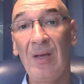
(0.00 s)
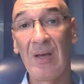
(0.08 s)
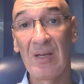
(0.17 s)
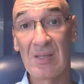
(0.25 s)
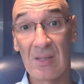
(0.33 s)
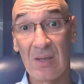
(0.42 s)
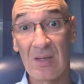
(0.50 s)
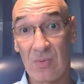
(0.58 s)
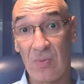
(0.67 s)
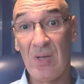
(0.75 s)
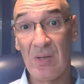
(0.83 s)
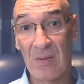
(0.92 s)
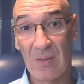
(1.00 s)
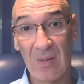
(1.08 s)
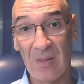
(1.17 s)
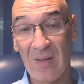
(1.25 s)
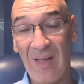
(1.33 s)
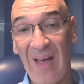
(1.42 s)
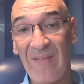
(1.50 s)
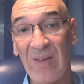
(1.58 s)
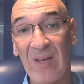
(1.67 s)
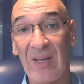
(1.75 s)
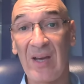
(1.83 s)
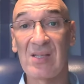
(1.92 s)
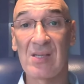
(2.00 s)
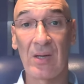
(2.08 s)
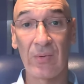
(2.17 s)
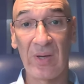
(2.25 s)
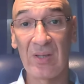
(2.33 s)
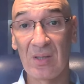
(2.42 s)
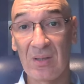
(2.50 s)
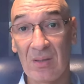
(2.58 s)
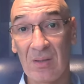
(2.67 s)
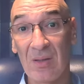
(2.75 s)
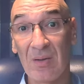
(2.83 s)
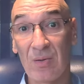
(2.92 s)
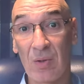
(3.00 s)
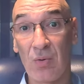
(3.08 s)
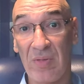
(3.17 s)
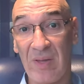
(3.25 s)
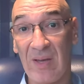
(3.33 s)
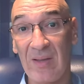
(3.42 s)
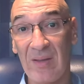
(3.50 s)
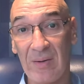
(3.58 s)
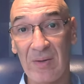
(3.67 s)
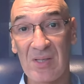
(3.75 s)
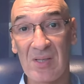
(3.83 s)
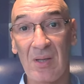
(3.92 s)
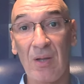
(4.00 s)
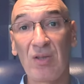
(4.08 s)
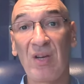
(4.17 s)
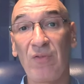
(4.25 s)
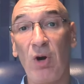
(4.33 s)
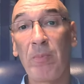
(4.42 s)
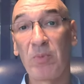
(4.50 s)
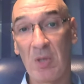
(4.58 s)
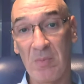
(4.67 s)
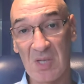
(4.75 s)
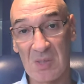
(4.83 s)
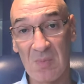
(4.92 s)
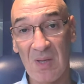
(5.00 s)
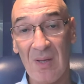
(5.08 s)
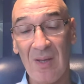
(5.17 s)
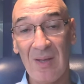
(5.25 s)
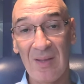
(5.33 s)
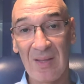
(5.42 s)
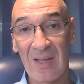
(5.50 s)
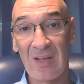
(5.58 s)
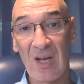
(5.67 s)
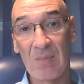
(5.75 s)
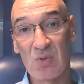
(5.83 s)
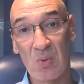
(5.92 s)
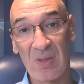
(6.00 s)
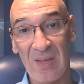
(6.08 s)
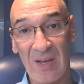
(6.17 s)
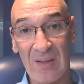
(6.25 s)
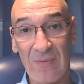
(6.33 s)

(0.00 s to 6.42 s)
it's really having an accelerated growth, and there is a lot of optimism that comes with that.